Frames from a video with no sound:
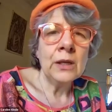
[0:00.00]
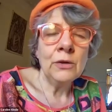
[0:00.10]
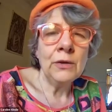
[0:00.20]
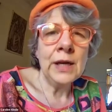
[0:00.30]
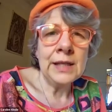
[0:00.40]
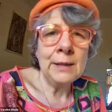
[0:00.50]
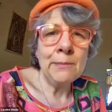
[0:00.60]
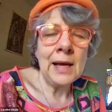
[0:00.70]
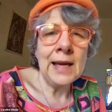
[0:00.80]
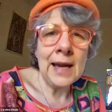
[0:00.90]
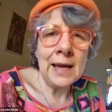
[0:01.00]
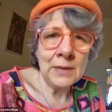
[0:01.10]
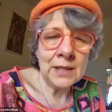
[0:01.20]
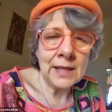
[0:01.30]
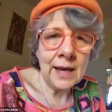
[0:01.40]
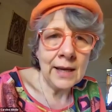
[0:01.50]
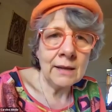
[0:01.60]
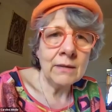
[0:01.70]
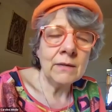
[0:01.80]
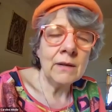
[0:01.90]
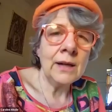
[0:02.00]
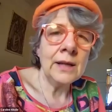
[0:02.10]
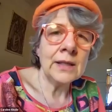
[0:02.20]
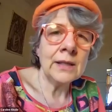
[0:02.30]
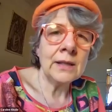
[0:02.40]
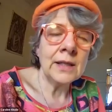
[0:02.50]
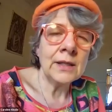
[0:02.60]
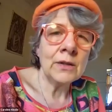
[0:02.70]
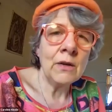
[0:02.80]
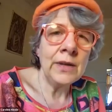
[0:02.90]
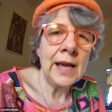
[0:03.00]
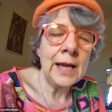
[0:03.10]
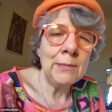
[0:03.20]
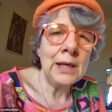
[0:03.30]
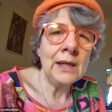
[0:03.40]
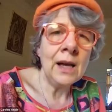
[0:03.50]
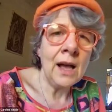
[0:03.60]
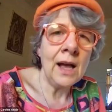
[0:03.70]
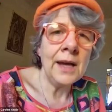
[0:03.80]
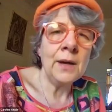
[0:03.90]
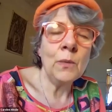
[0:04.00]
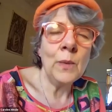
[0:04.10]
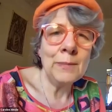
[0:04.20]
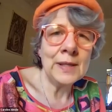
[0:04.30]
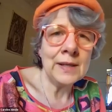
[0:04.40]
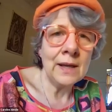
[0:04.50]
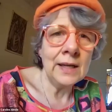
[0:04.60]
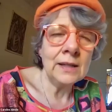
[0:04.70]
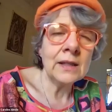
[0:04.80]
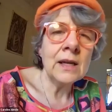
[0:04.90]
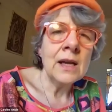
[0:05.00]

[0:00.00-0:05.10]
created by AIMSSEC and it's, it's on the Aiming High website.